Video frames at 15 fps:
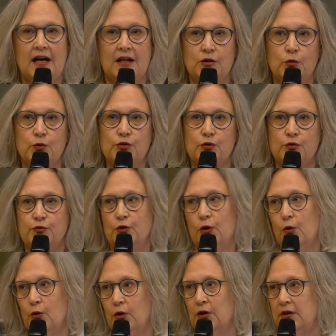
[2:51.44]
and also
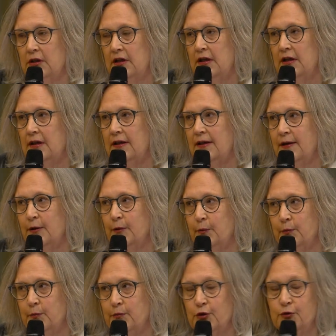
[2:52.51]
for
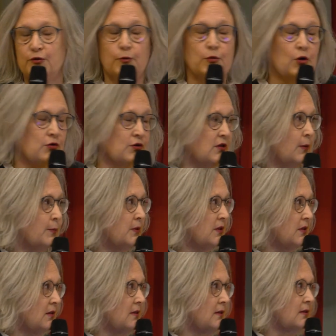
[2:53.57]
proof of
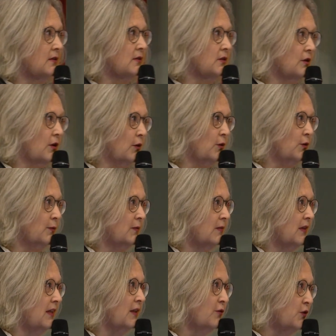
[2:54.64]
concept. So
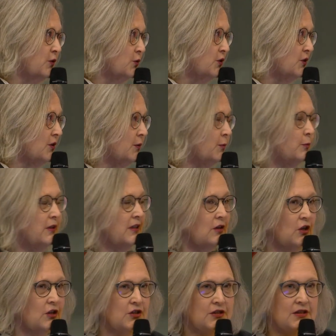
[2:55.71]
in the future, we're
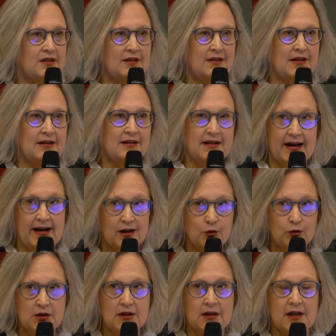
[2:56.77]
not there
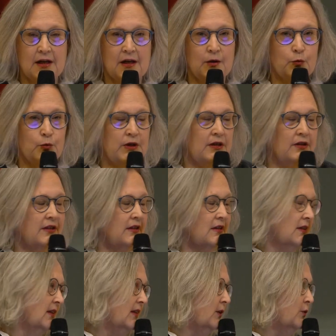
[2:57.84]
now. We're
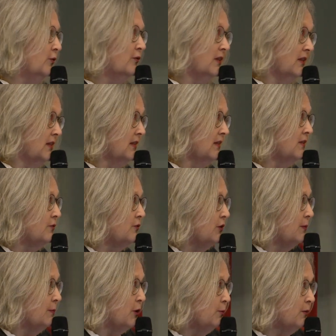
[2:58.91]
EU-funded
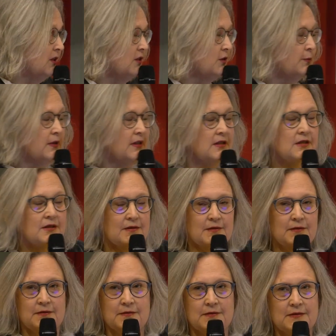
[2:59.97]
for the moment, but
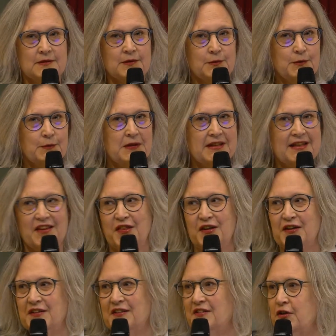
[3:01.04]
we will get
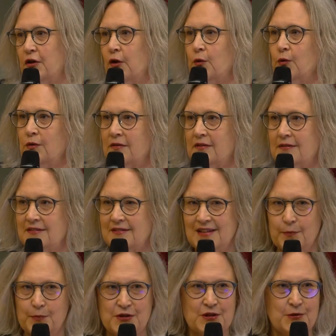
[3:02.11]
there. So
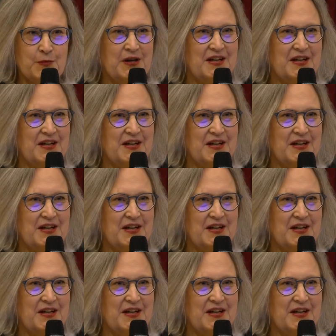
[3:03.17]
keep us in